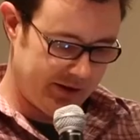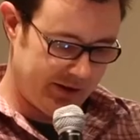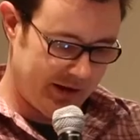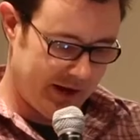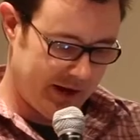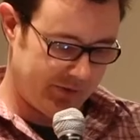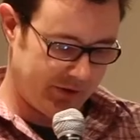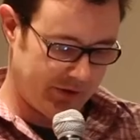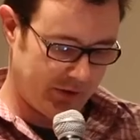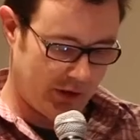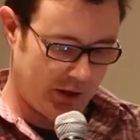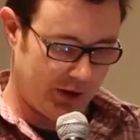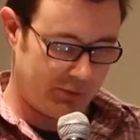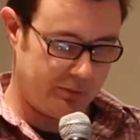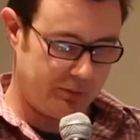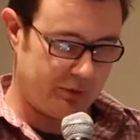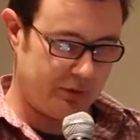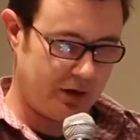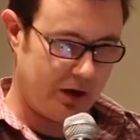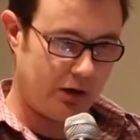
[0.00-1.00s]
can dive in a
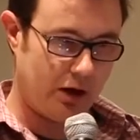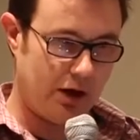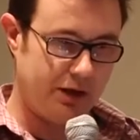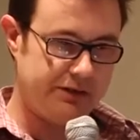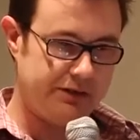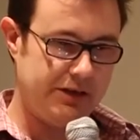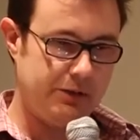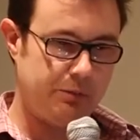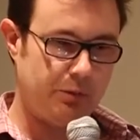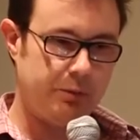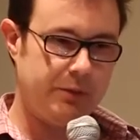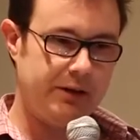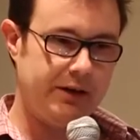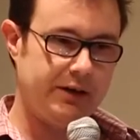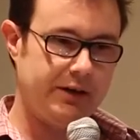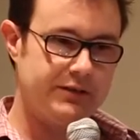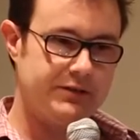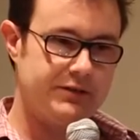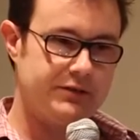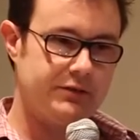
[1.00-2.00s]
lot deeper,
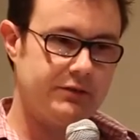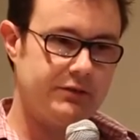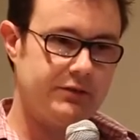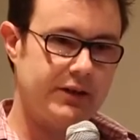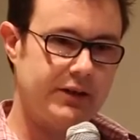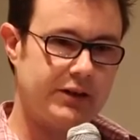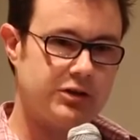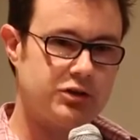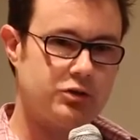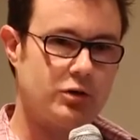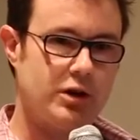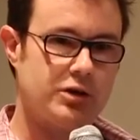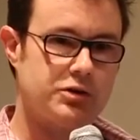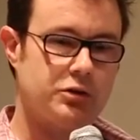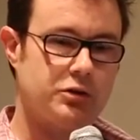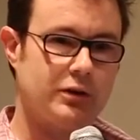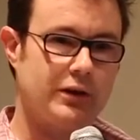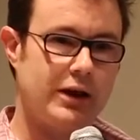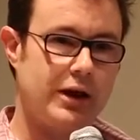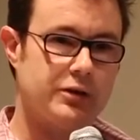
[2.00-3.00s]
because that
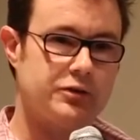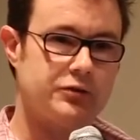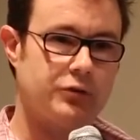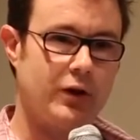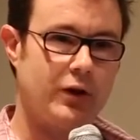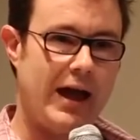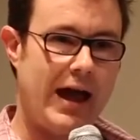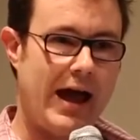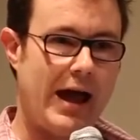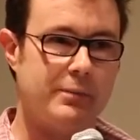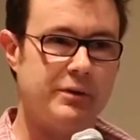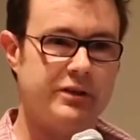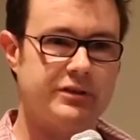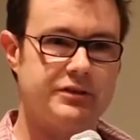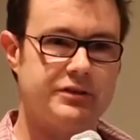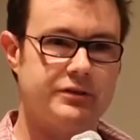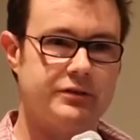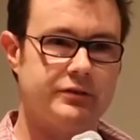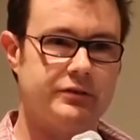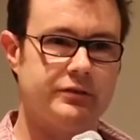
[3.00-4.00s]
structure allows for
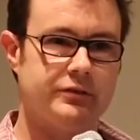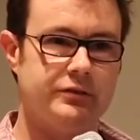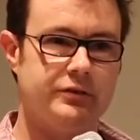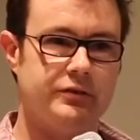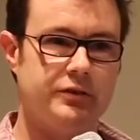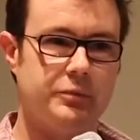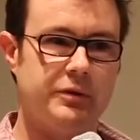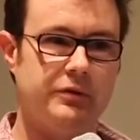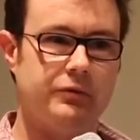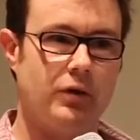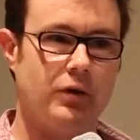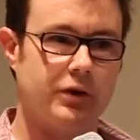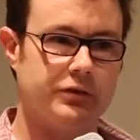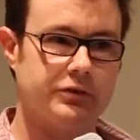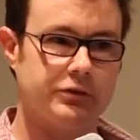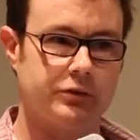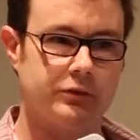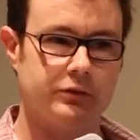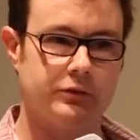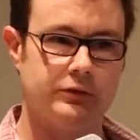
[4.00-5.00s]
habits to be
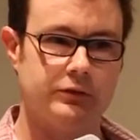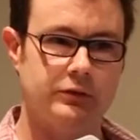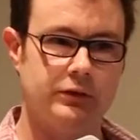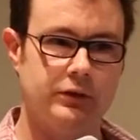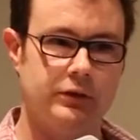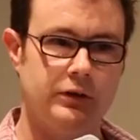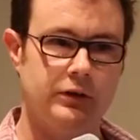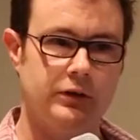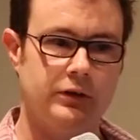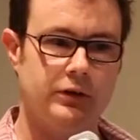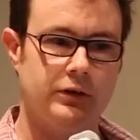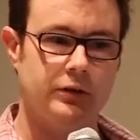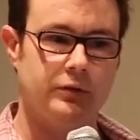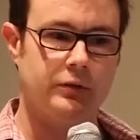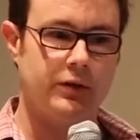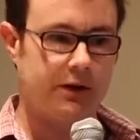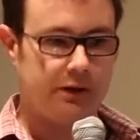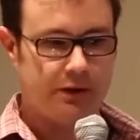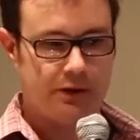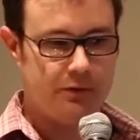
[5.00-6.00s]
fostered,
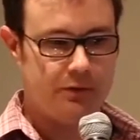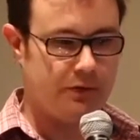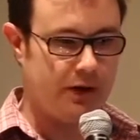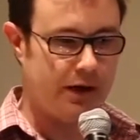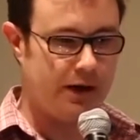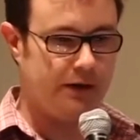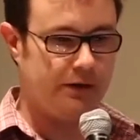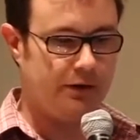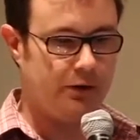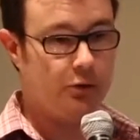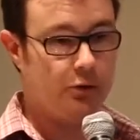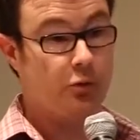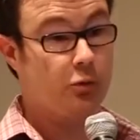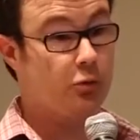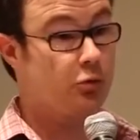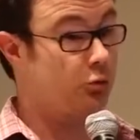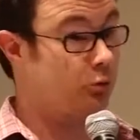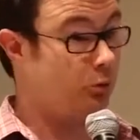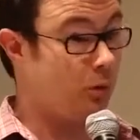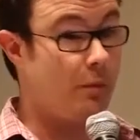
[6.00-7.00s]
right? Like you've got, you know,
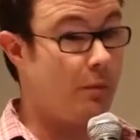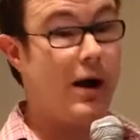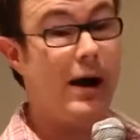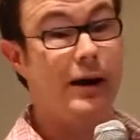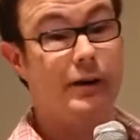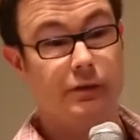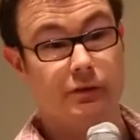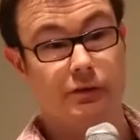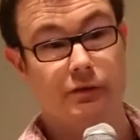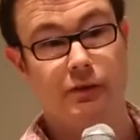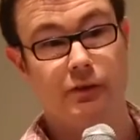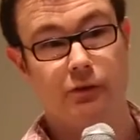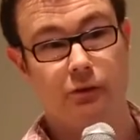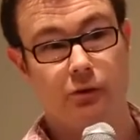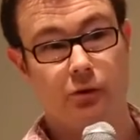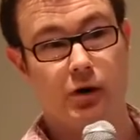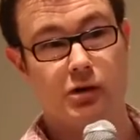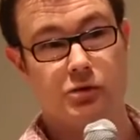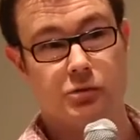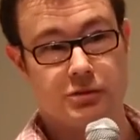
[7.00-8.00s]
those reminders that
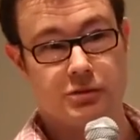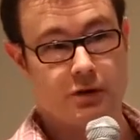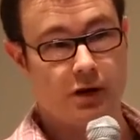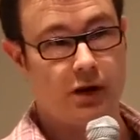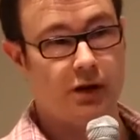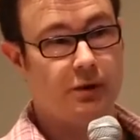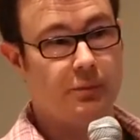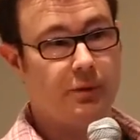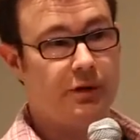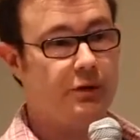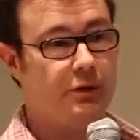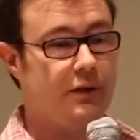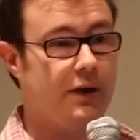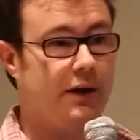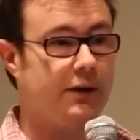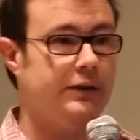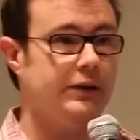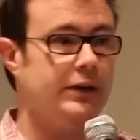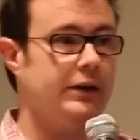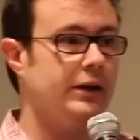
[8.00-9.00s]
Karash was talking about. You've
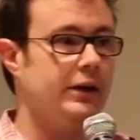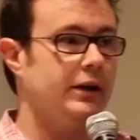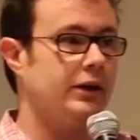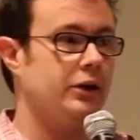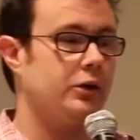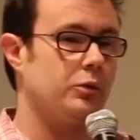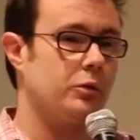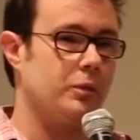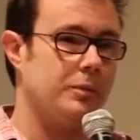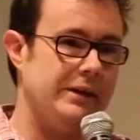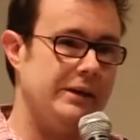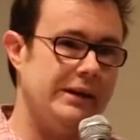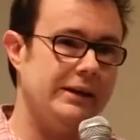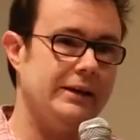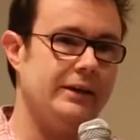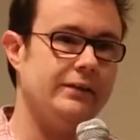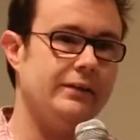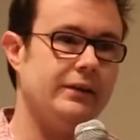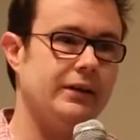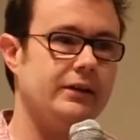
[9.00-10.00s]
got, you know, the
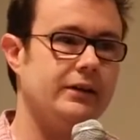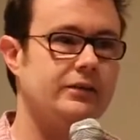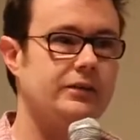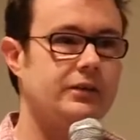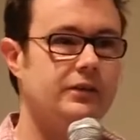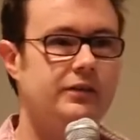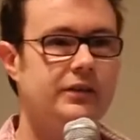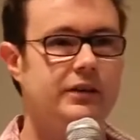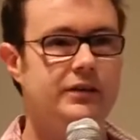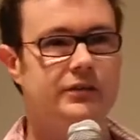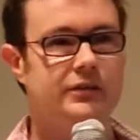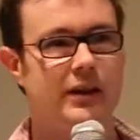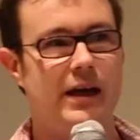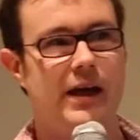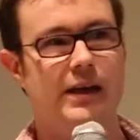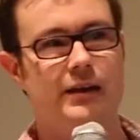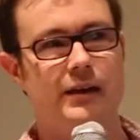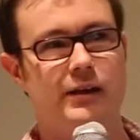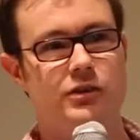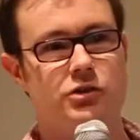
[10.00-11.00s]
repeating things of
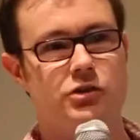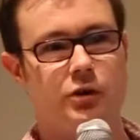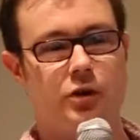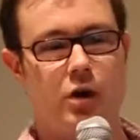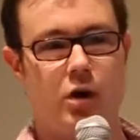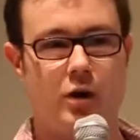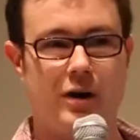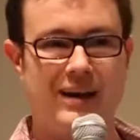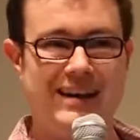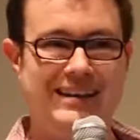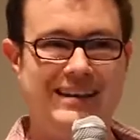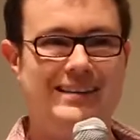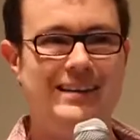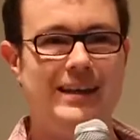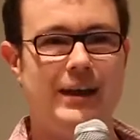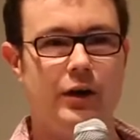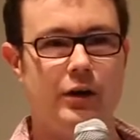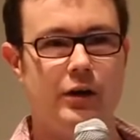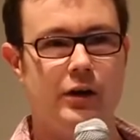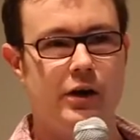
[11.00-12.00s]
that nature are in
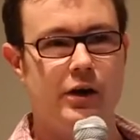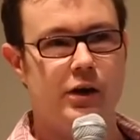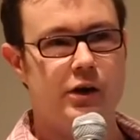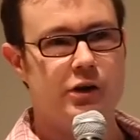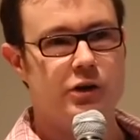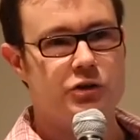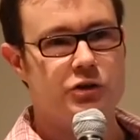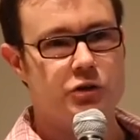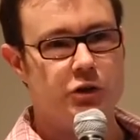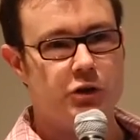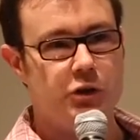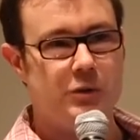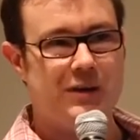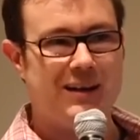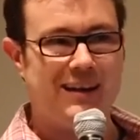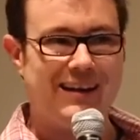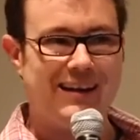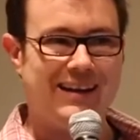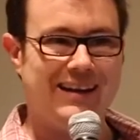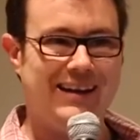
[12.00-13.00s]
there, so you
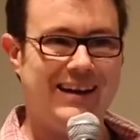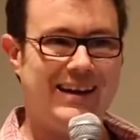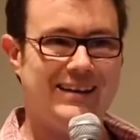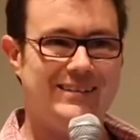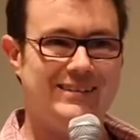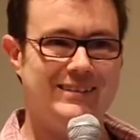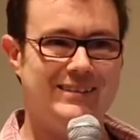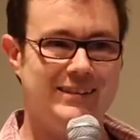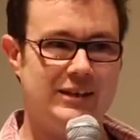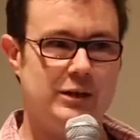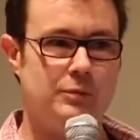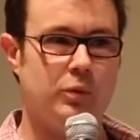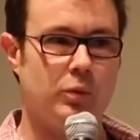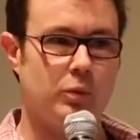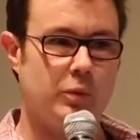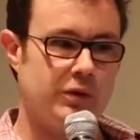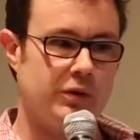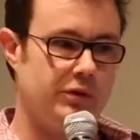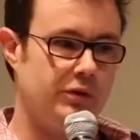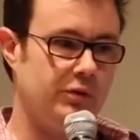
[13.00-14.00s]
can connect deeper
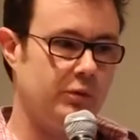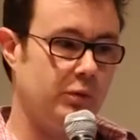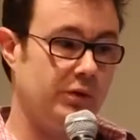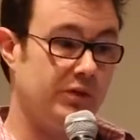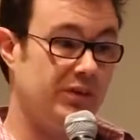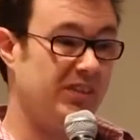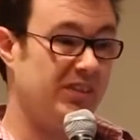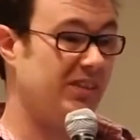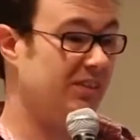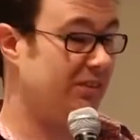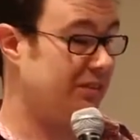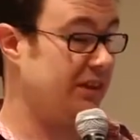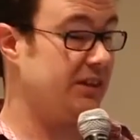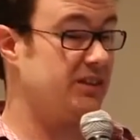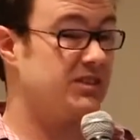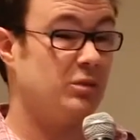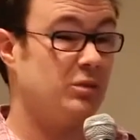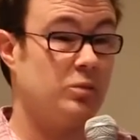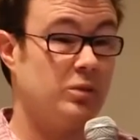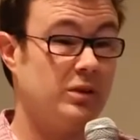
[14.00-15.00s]
with the
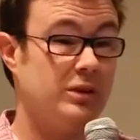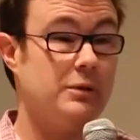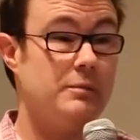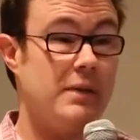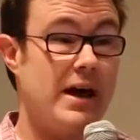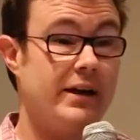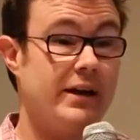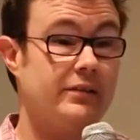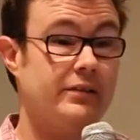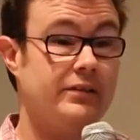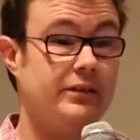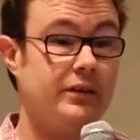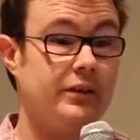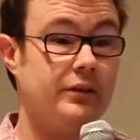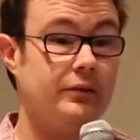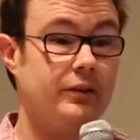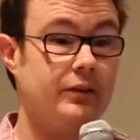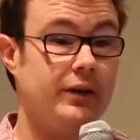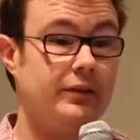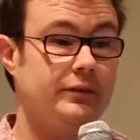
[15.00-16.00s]
things that really matter to
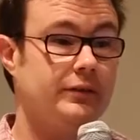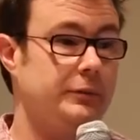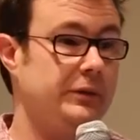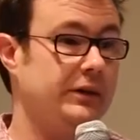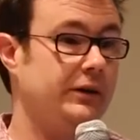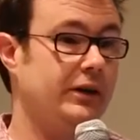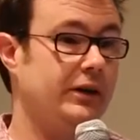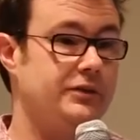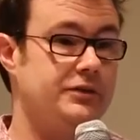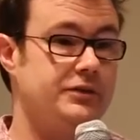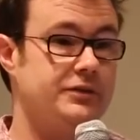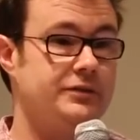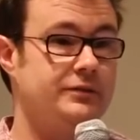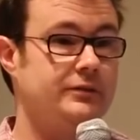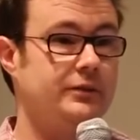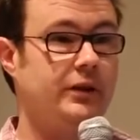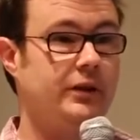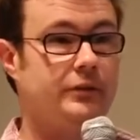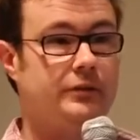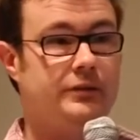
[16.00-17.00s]
you, right? I mean, not
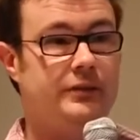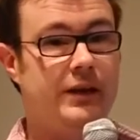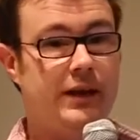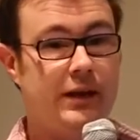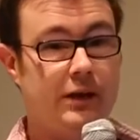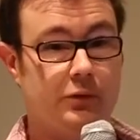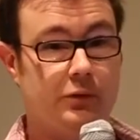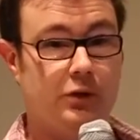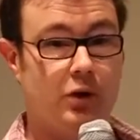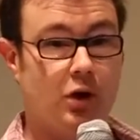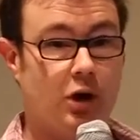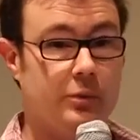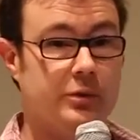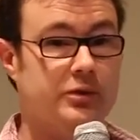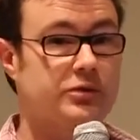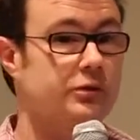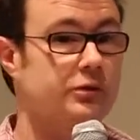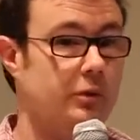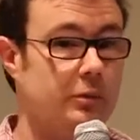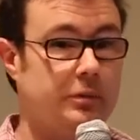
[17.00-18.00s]
just, you know, taking out the
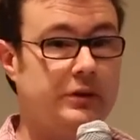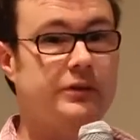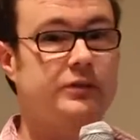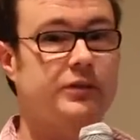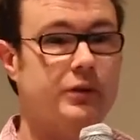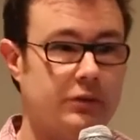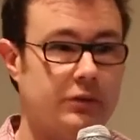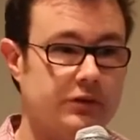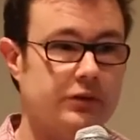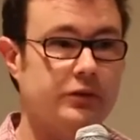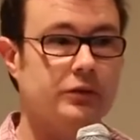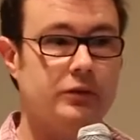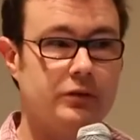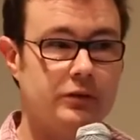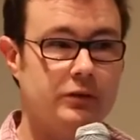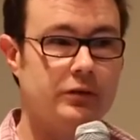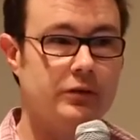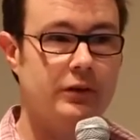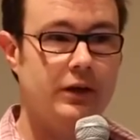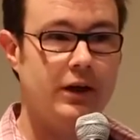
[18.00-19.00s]
garbage that repeats every
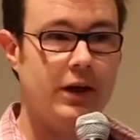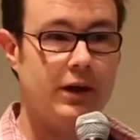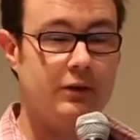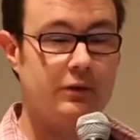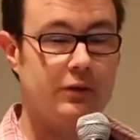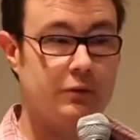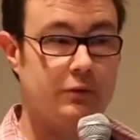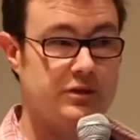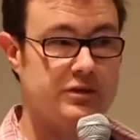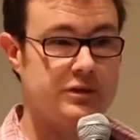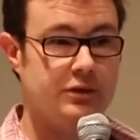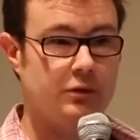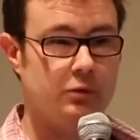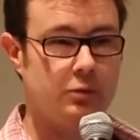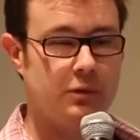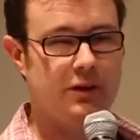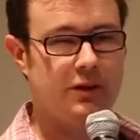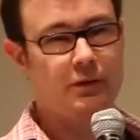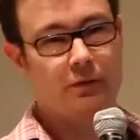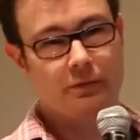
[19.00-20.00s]
single
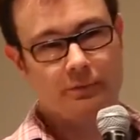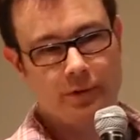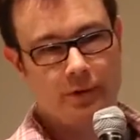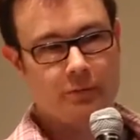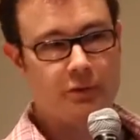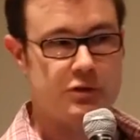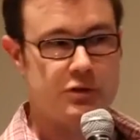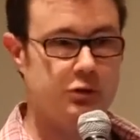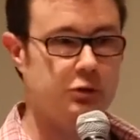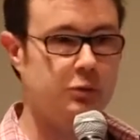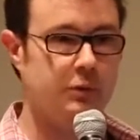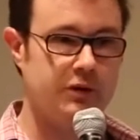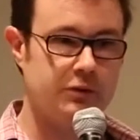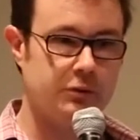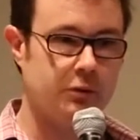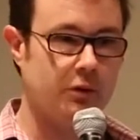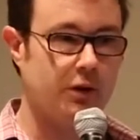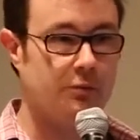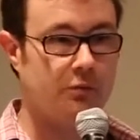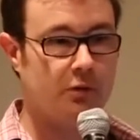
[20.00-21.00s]
week or every 2
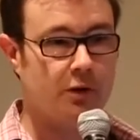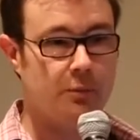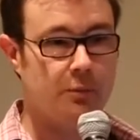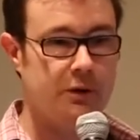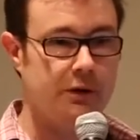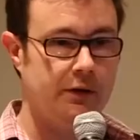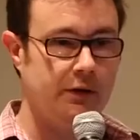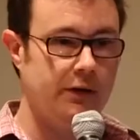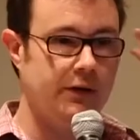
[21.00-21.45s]
weeks where I'm from.